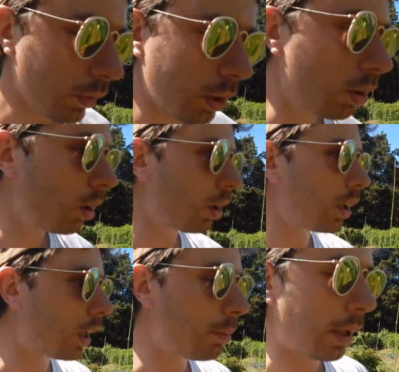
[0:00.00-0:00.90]
I
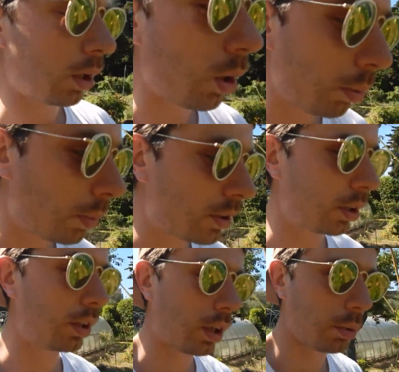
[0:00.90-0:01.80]
came back home
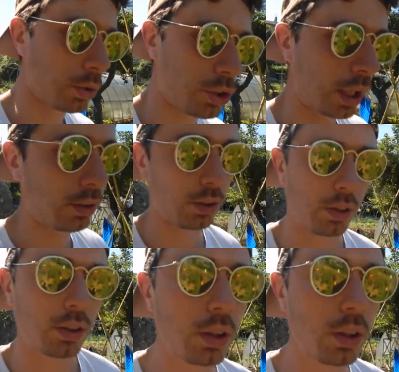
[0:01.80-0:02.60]
yesterday. I was shattered.